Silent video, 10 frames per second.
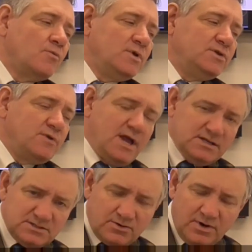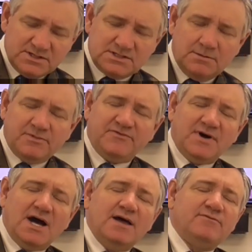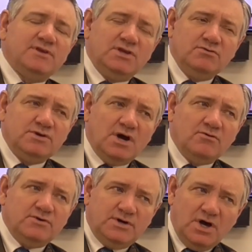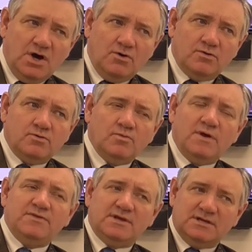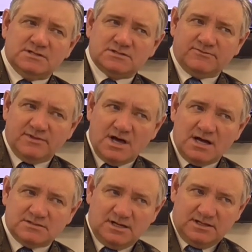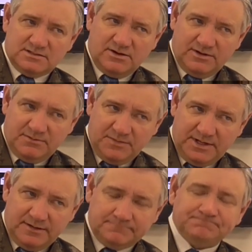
When you answer question number 5, you don't know what the initial velocity is going to be.